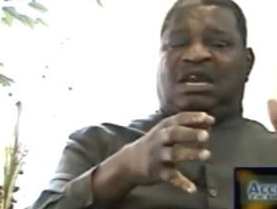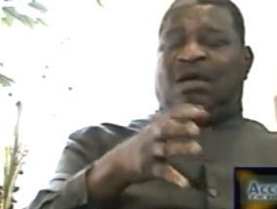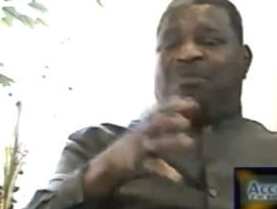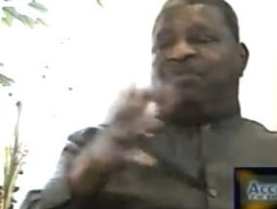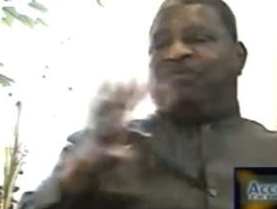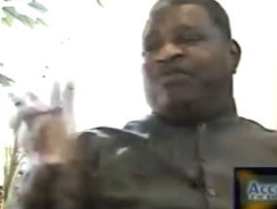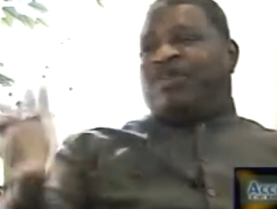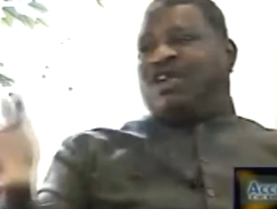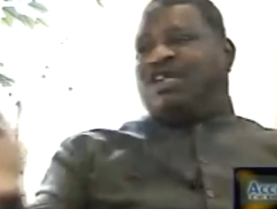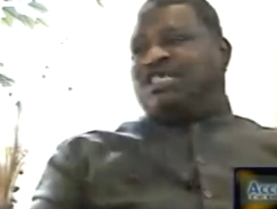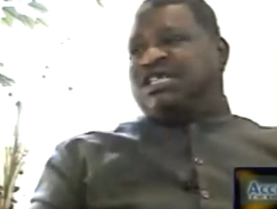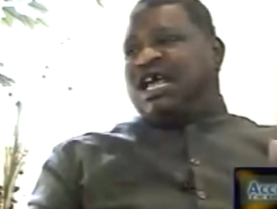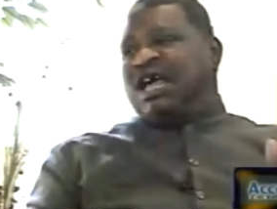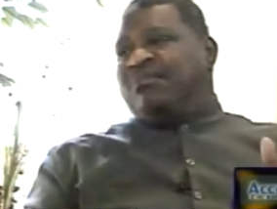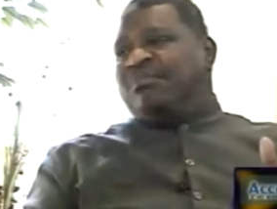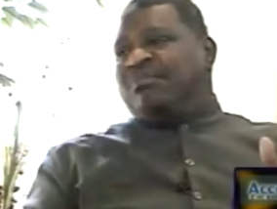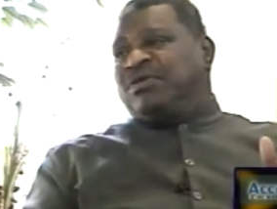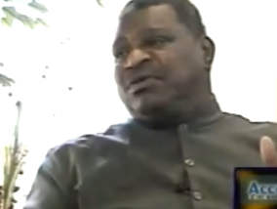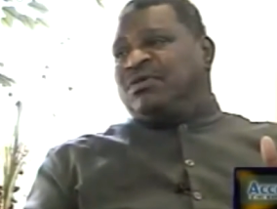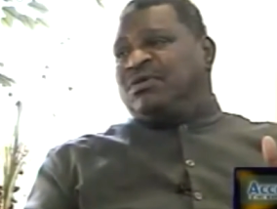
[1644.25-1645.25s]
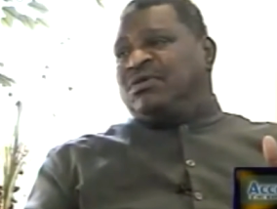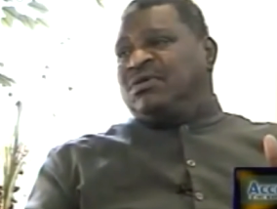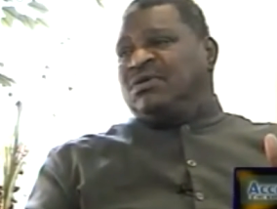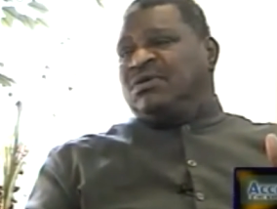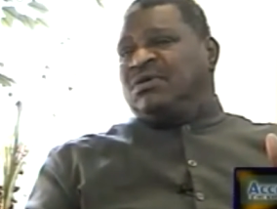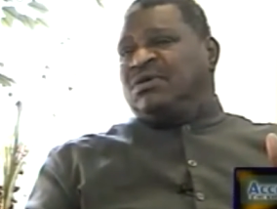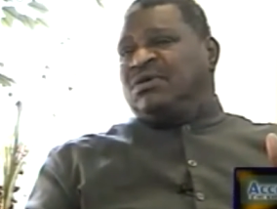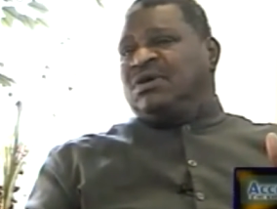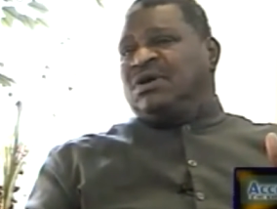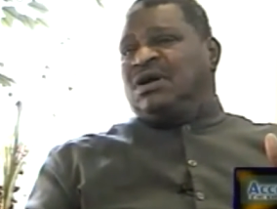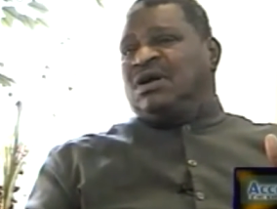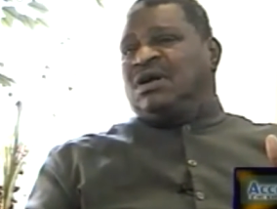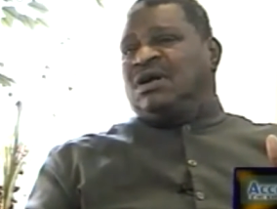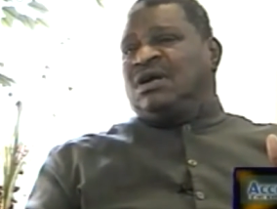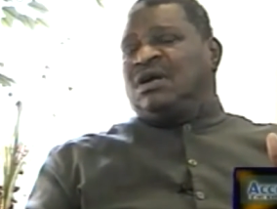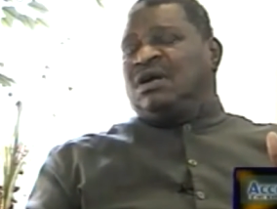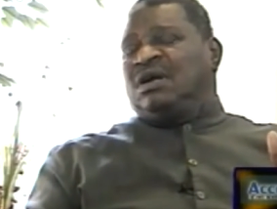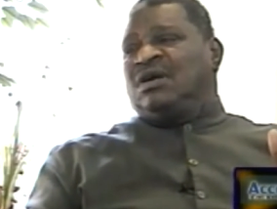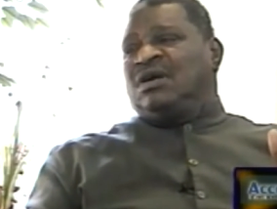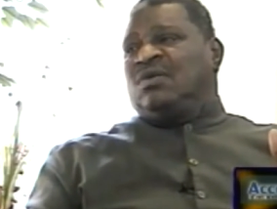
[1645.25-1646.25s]
I mean, for example,
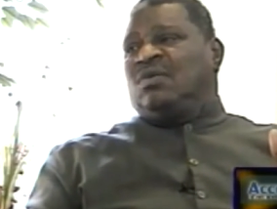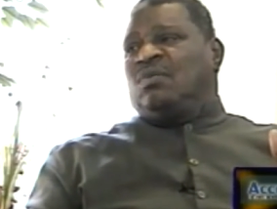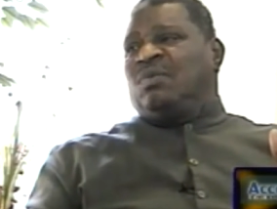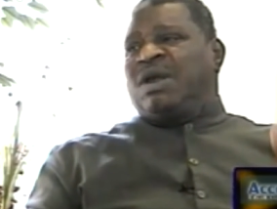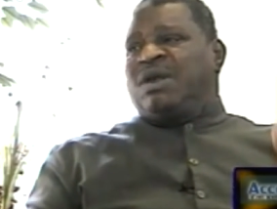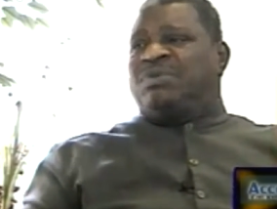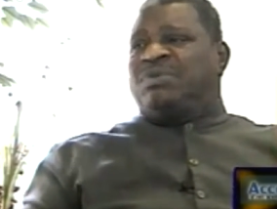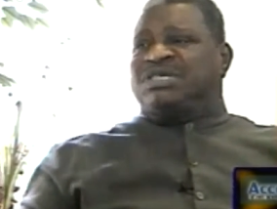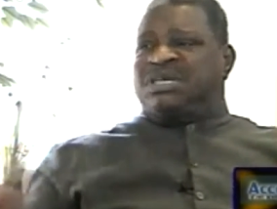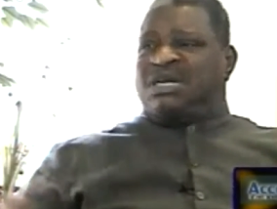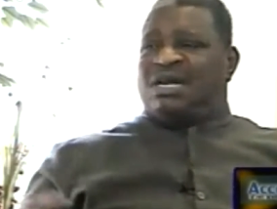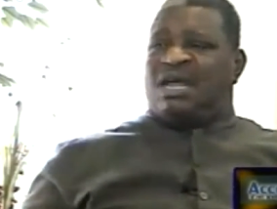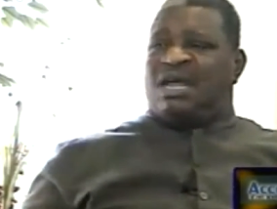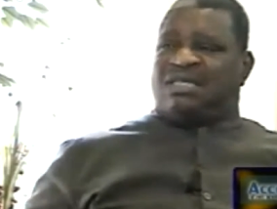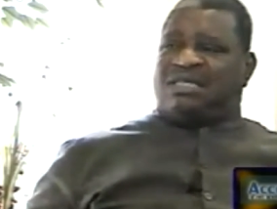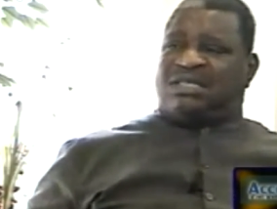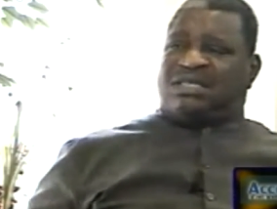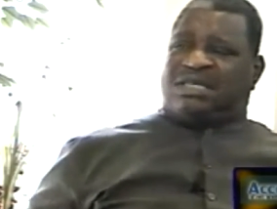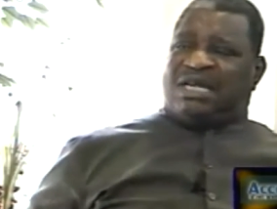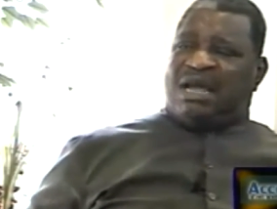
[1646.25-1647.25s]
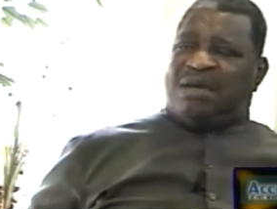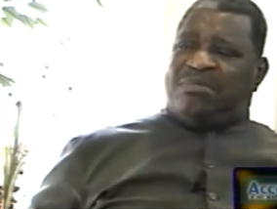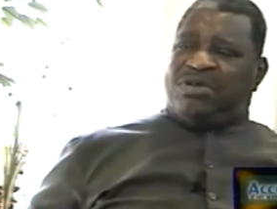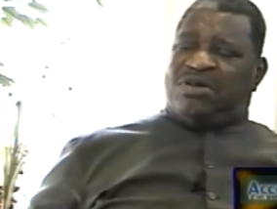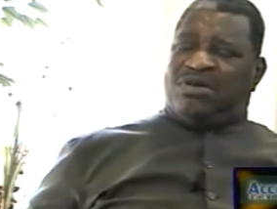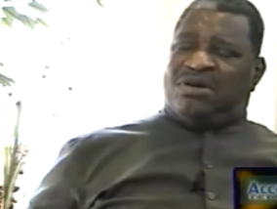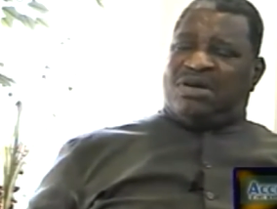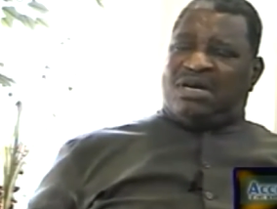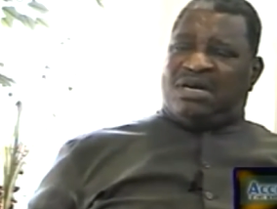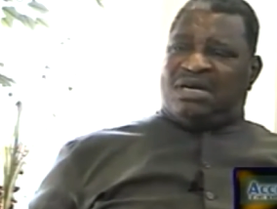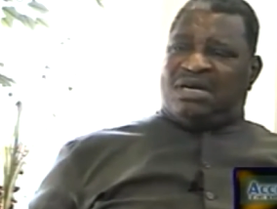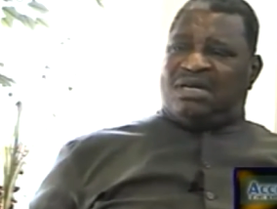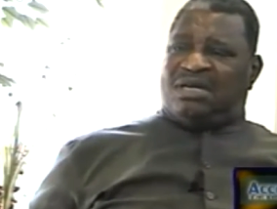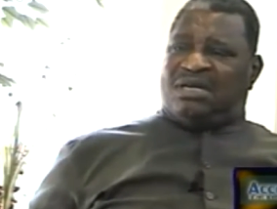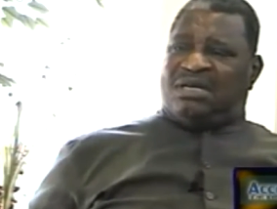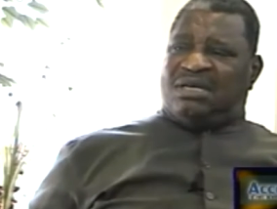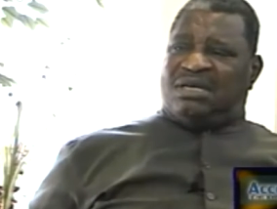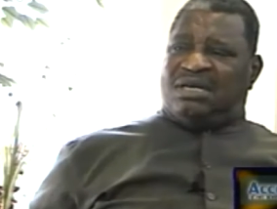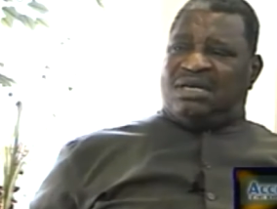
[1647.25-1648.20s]
when was the last time you heard